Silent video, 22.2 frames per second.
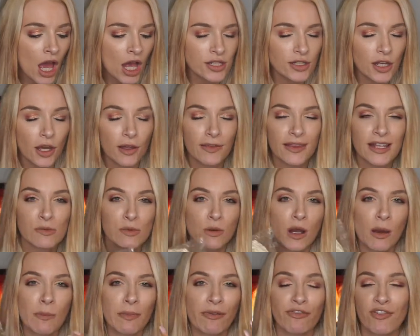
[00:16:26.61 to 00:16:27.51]
So this will
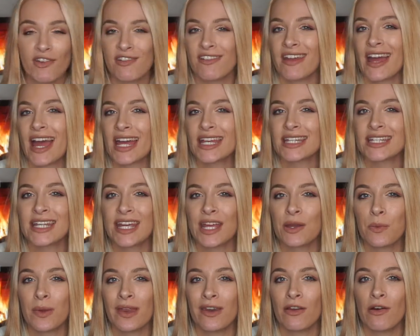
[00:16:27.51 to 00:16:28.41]
come in very
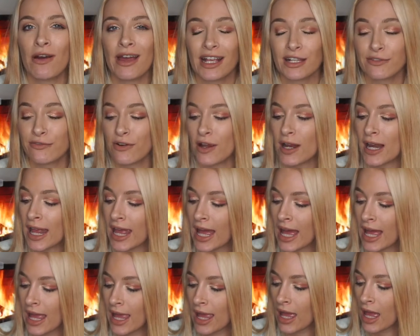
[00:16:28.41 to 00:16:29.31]
handy when I
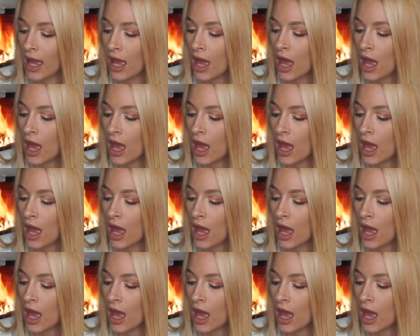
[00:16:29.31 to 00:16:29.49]
exfoliate.